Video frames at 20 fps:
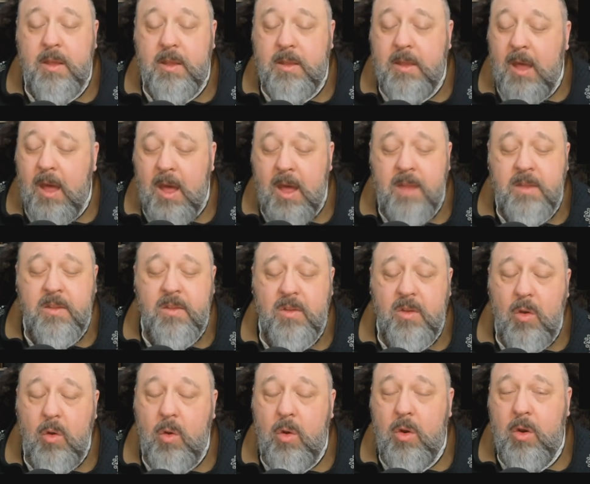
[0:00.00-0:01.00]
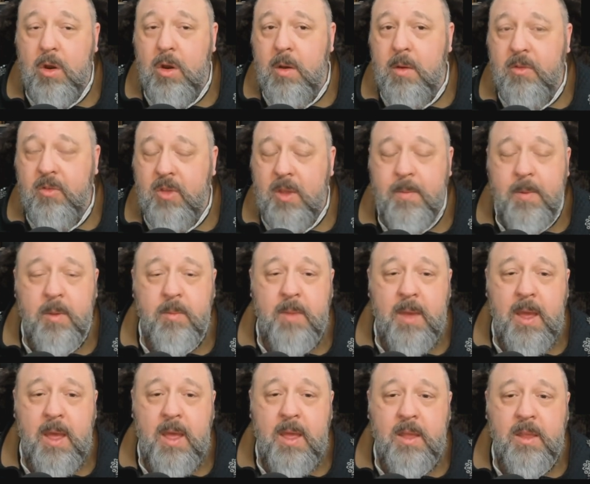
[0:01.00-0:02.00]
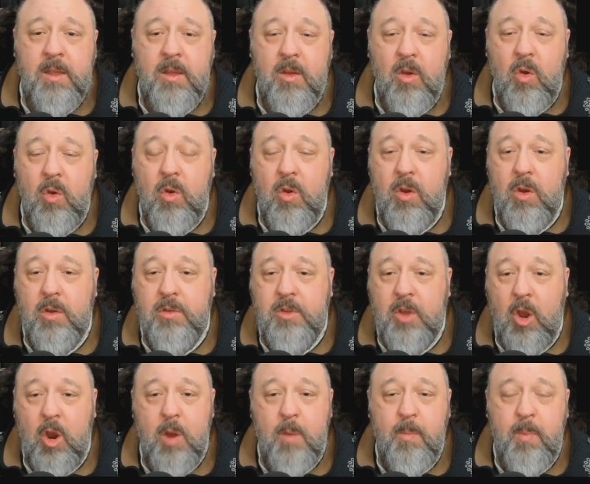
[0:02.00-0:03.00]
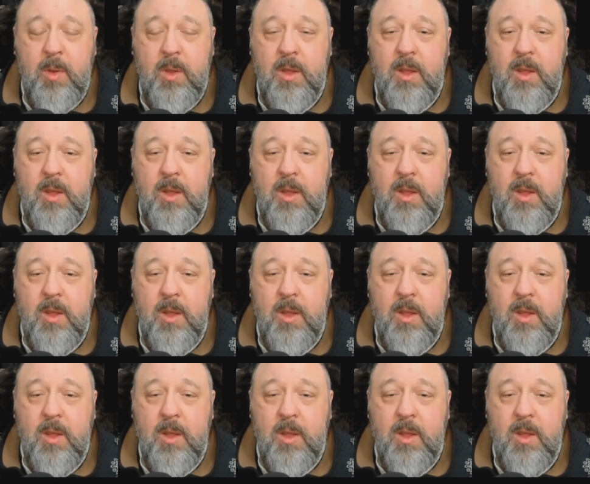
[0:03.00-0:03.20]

cot or sleeping bag or tarp